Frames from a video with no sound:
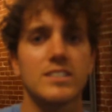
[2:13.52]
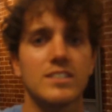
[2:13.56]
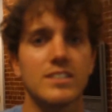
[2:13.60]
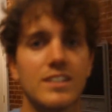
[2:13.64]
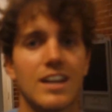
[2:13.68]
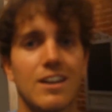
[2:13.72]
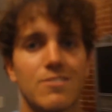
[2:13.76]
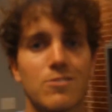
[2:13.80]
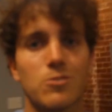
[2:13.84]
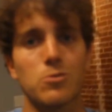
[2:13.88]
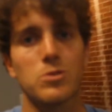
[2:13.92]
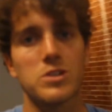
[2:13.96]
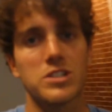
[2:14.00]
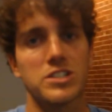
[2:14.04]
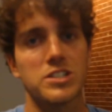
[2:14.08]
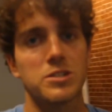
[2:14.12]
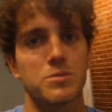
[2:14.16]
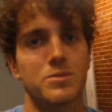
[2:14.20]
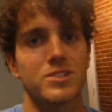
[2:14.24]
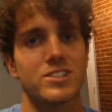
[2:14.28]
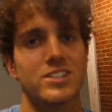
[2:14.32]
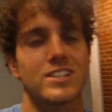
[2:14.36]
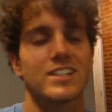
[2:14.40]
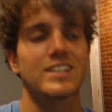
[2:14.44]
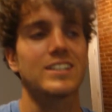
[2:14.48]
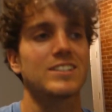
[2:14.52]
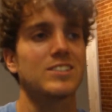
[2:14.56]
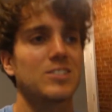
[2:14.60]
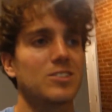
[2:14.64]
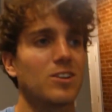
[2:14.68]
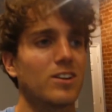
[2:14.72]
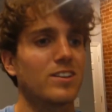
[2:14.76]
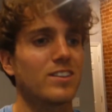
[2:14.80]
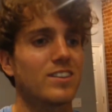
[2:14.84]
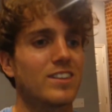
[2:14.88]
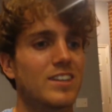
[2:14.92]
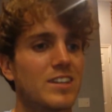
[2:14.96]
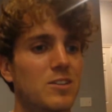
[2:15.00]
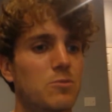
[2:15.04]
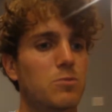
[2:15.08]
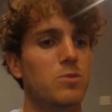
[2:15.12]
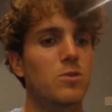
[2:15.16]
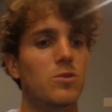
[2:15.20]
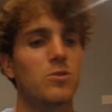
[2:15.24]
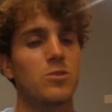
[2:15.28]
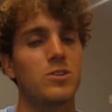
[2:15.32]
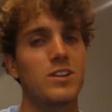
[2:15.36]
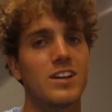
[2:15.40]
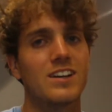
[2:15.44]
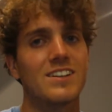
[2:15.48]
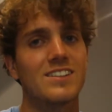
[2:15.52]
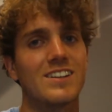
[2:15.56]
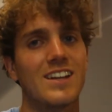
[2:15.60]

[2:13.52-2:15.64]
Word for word: didn't have a washing machine, so I think we're all on